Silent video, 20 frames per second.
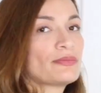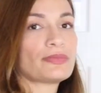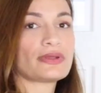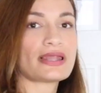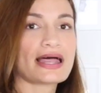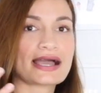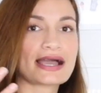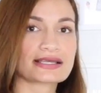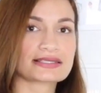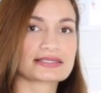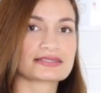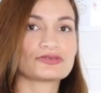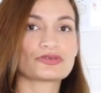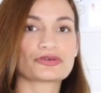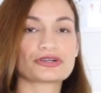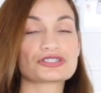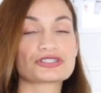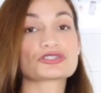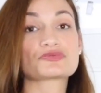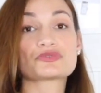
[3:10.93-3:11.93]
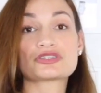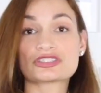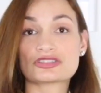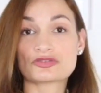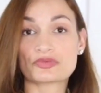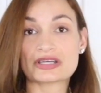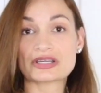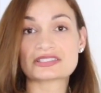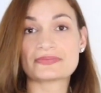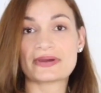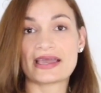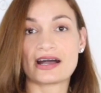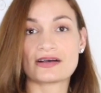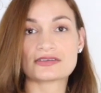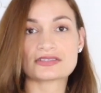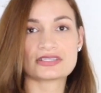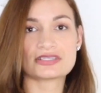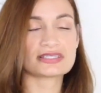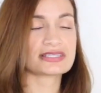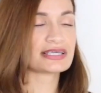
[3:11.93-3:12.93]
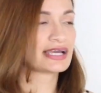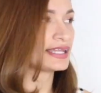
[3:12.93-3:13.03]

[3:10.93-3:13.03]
blacks and oranges, which the rest of my house is,